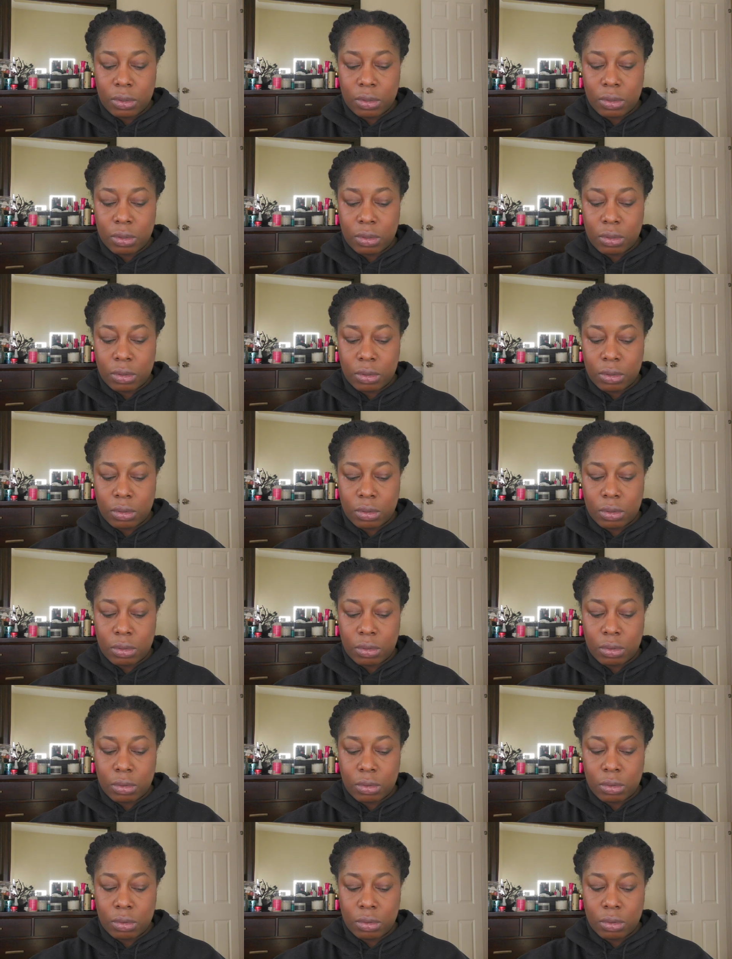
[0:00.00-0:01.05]

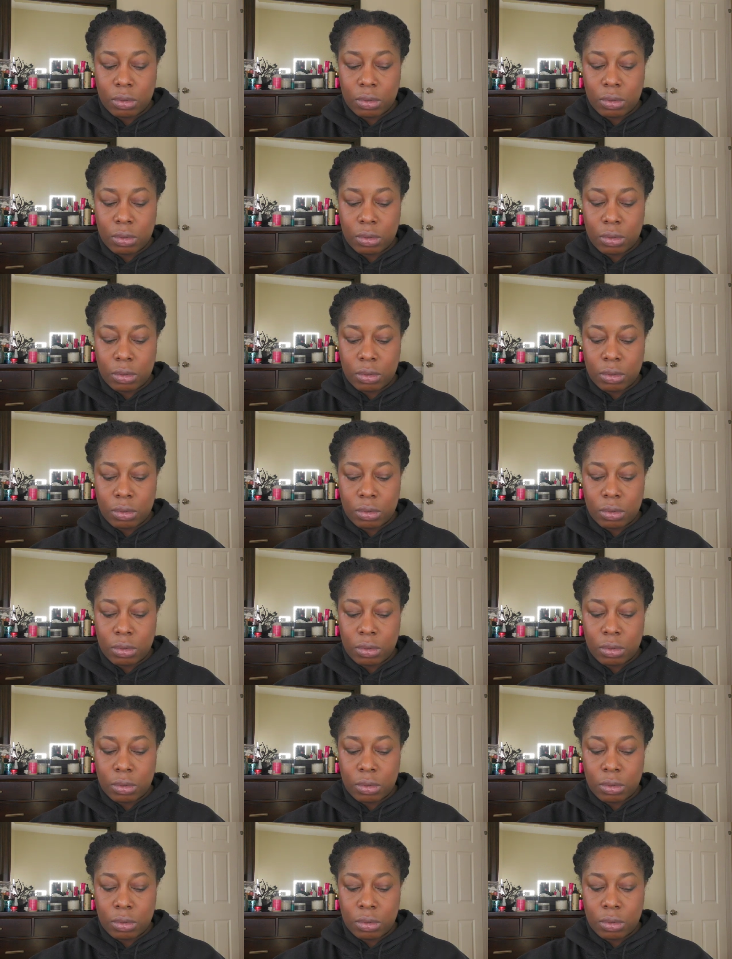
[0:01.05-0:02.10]

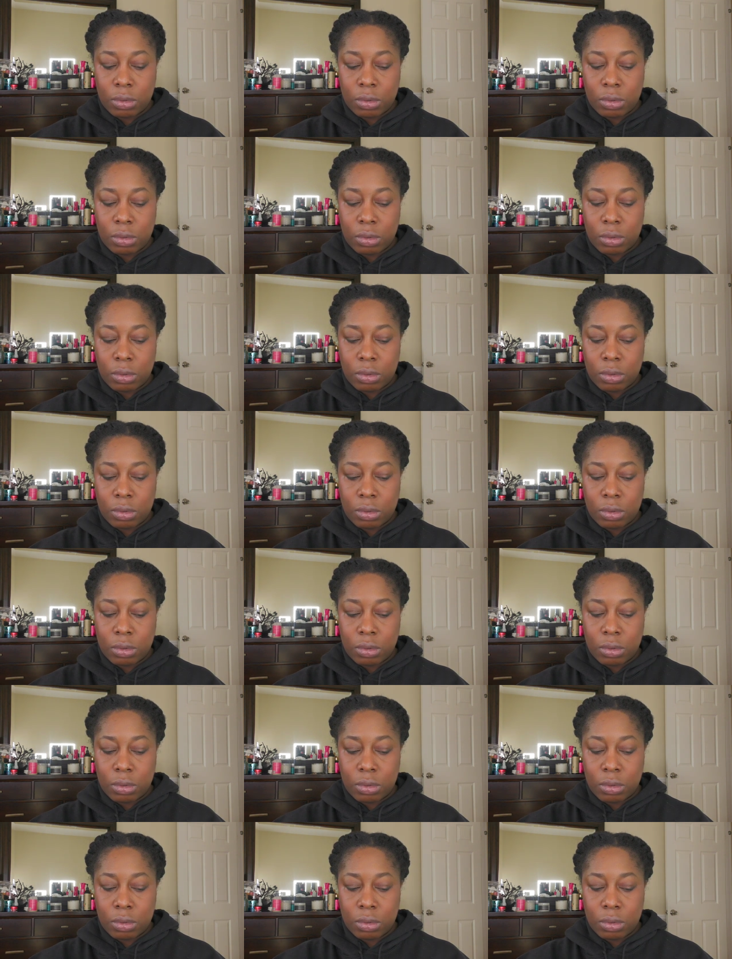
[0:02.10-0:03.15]

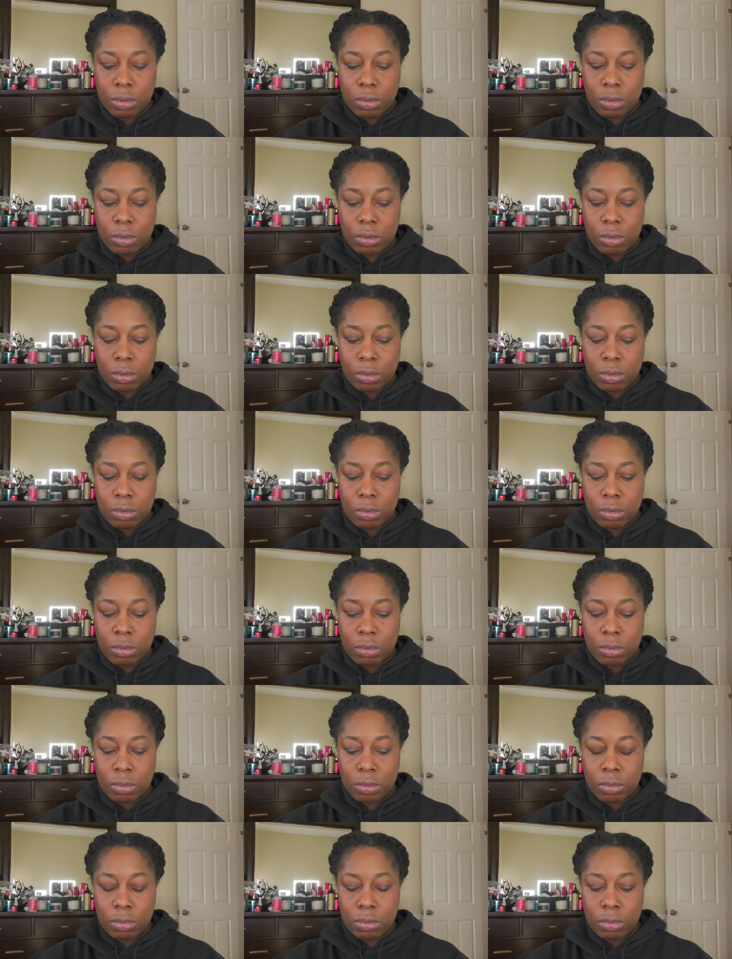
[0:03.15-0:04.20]

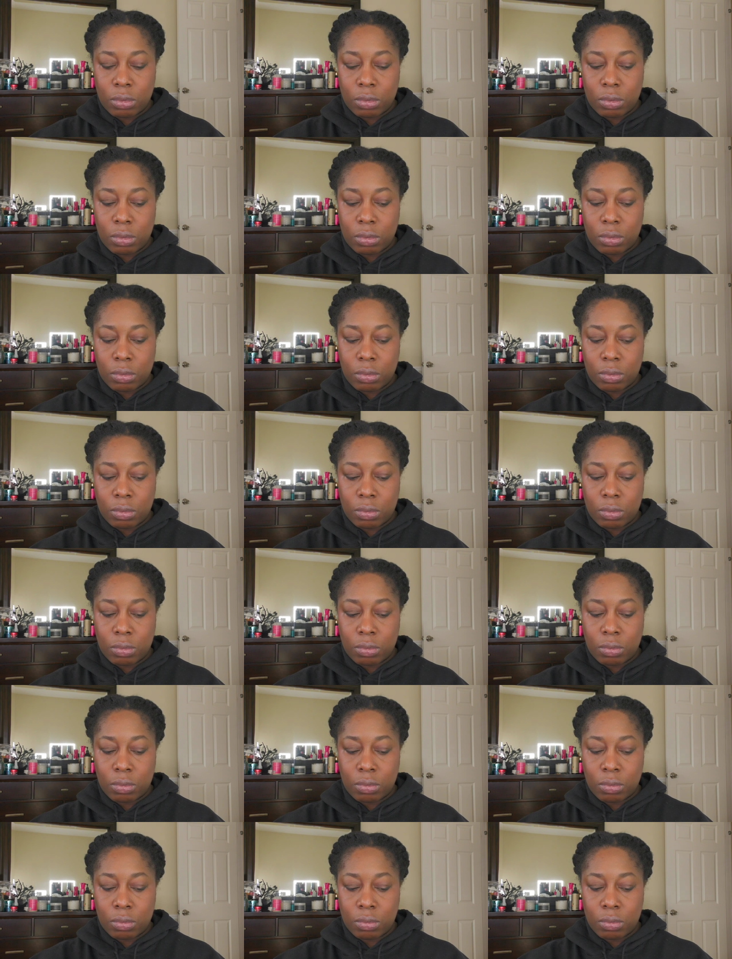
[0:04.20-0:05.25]

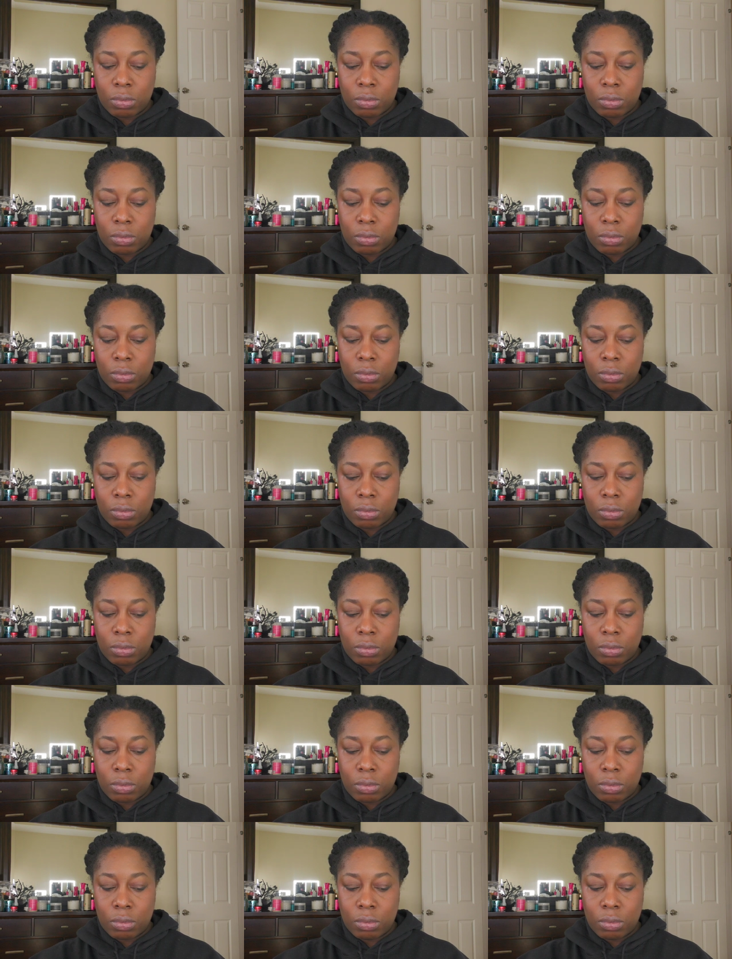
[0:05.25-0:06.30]

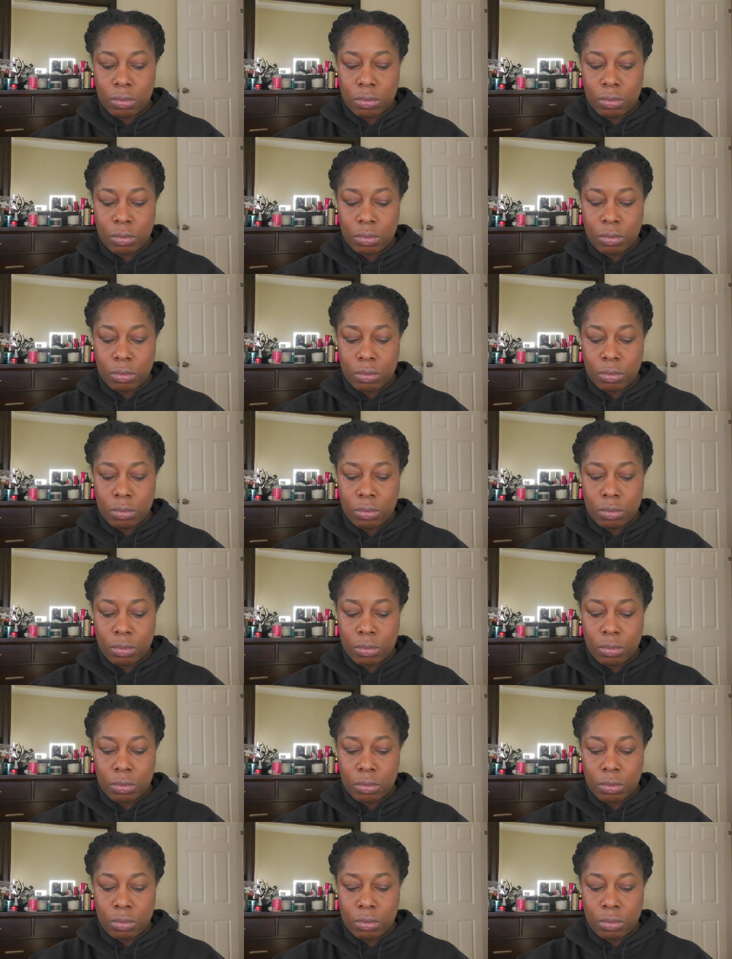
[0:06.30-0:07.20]
Nothing is said.